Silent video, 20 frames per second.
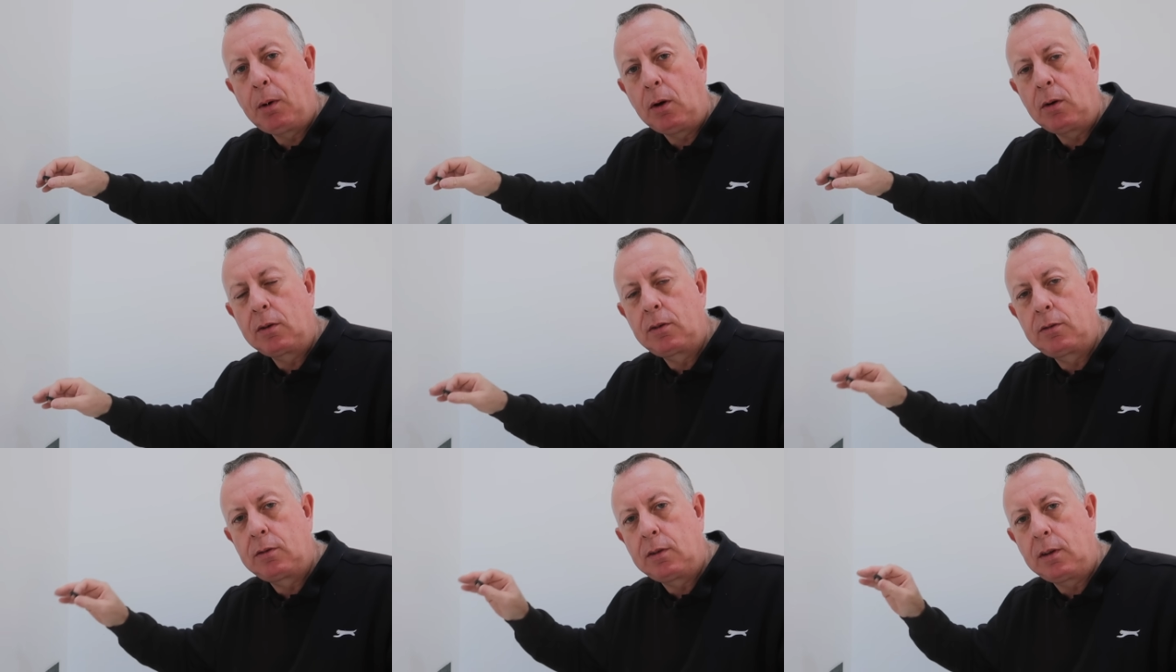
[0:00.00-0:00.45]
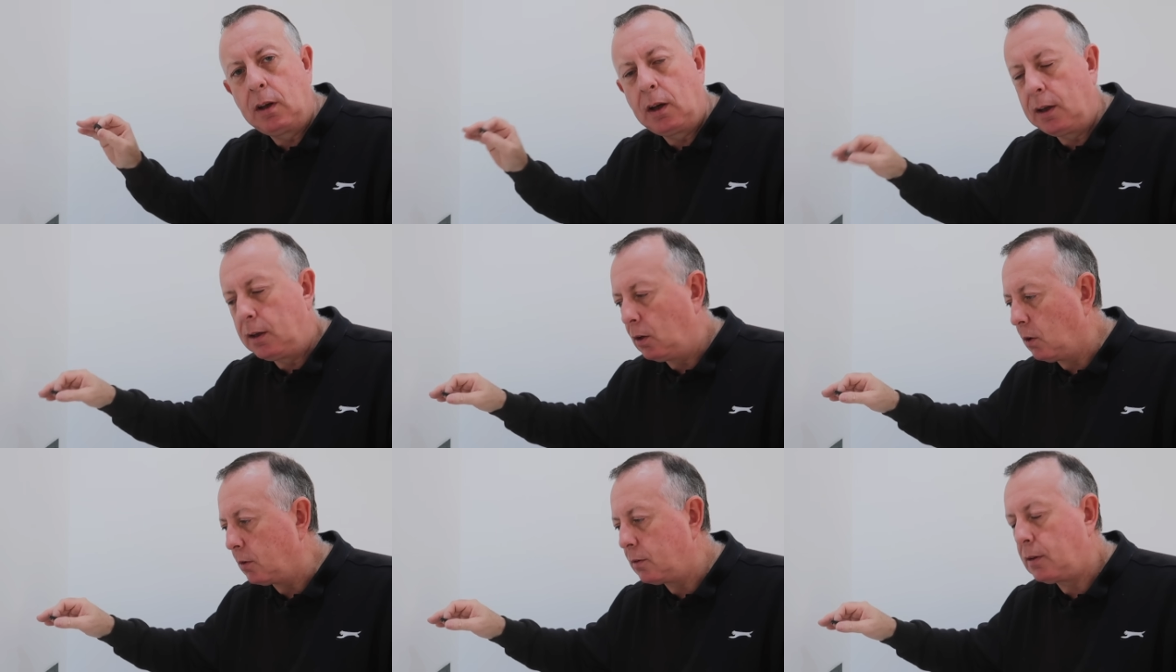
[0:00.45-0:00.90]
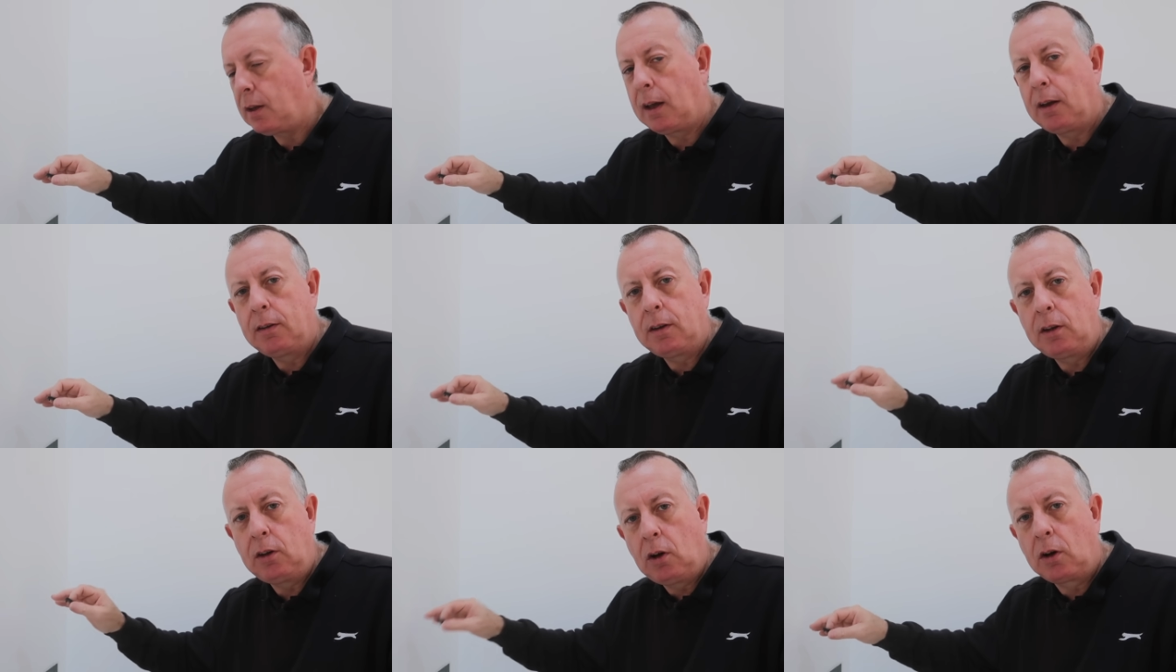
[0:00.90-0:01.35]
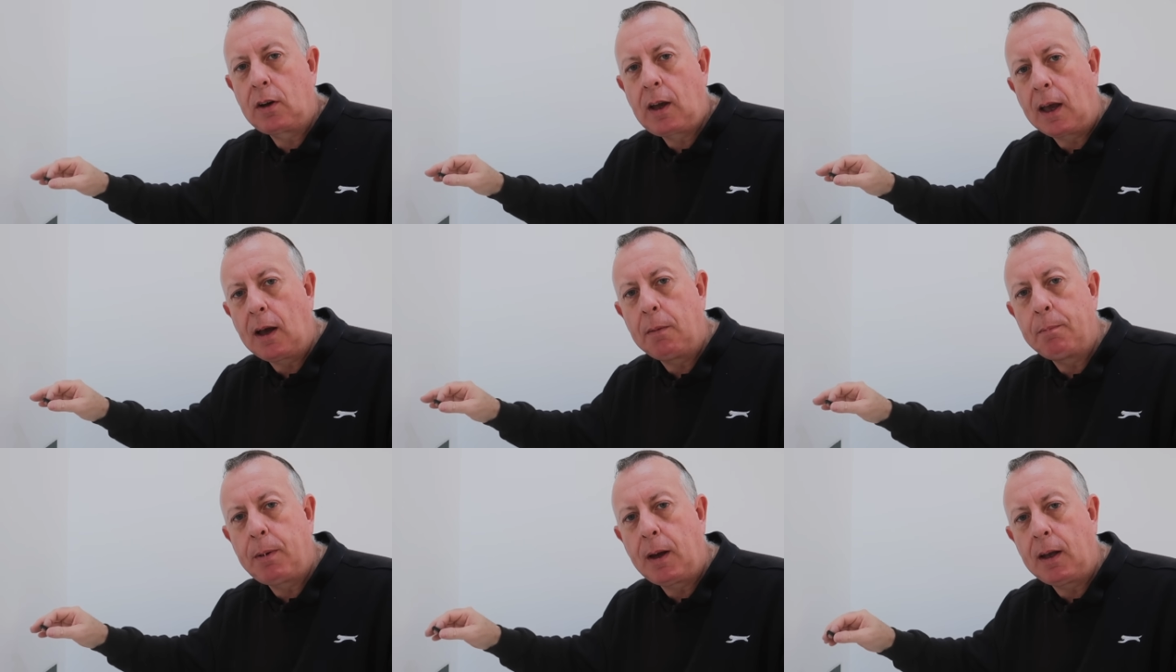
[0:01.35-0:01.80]
box that I knocked out the
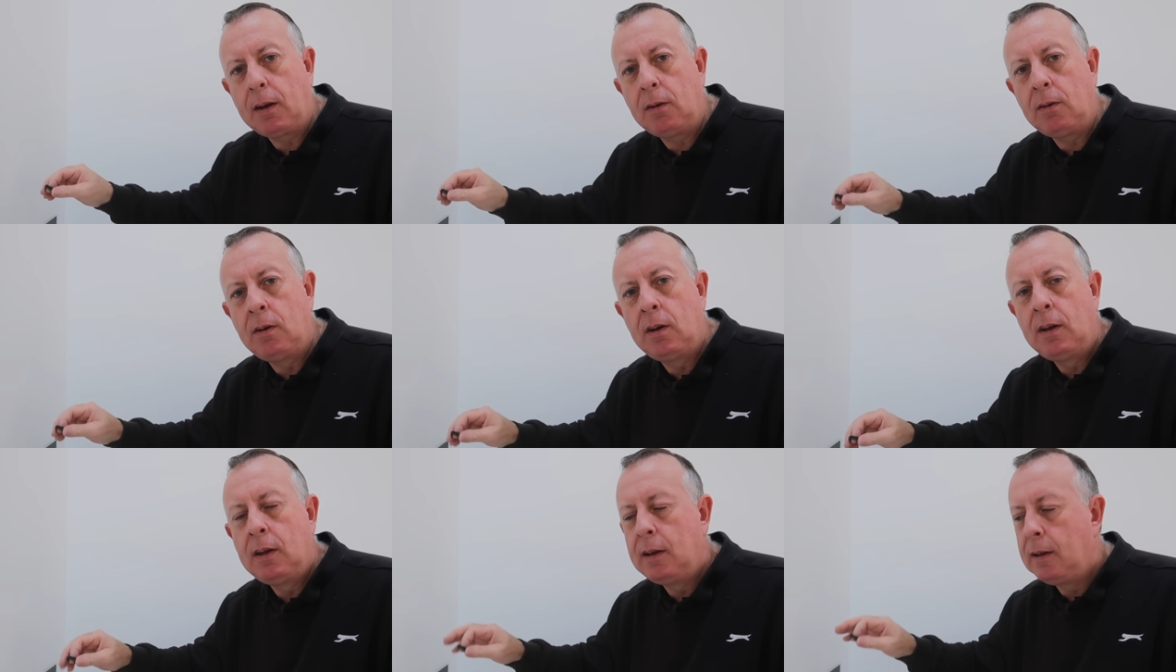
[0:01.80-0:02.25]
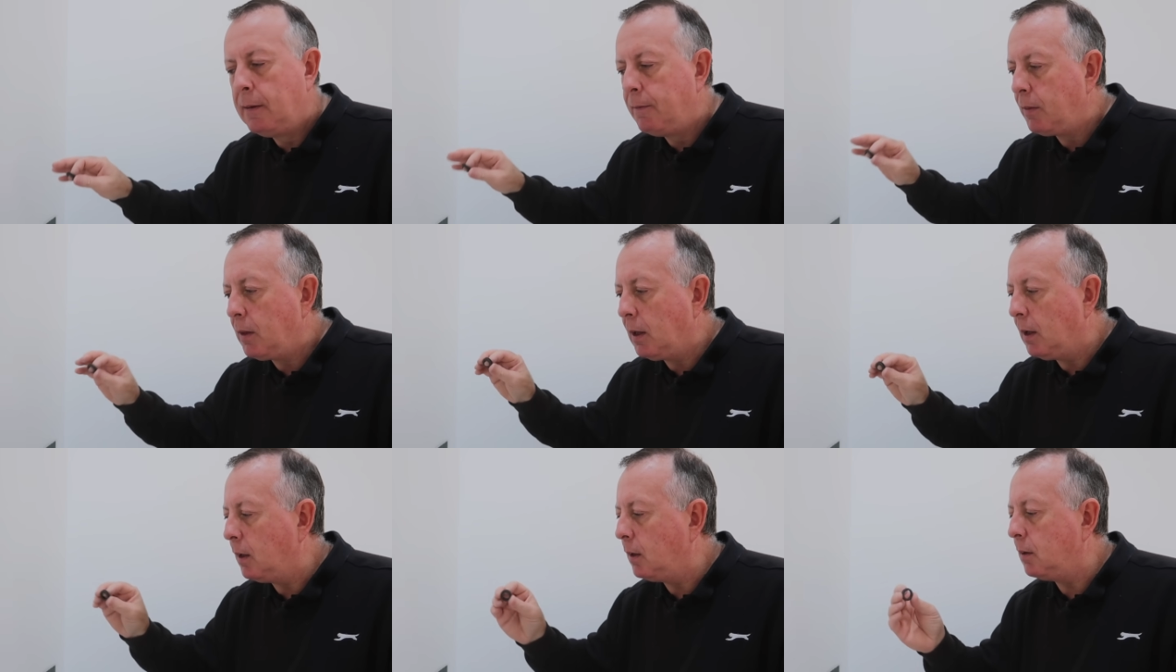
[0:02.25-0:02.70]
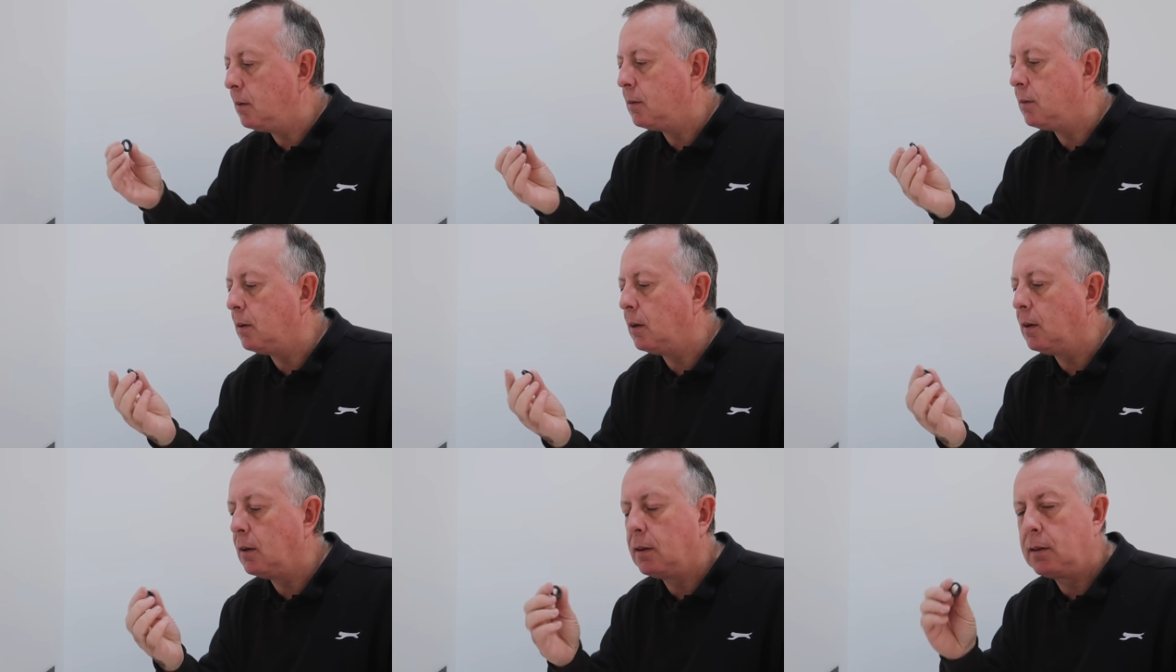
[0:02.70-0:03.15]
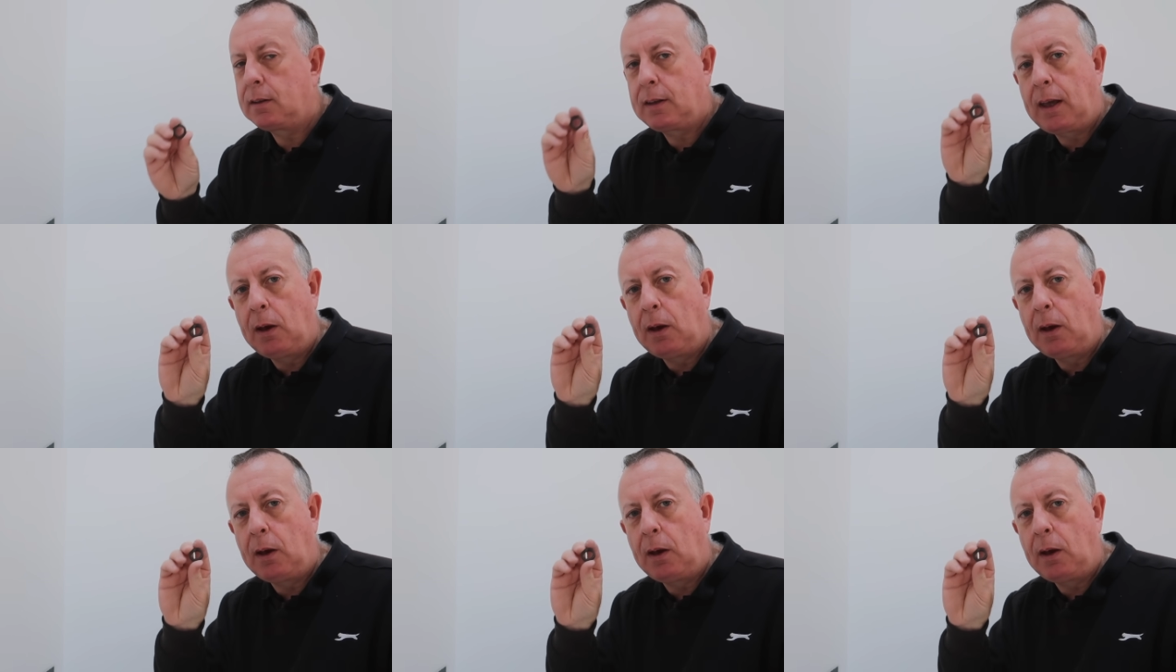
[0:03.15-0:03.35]
knockout panel and uh,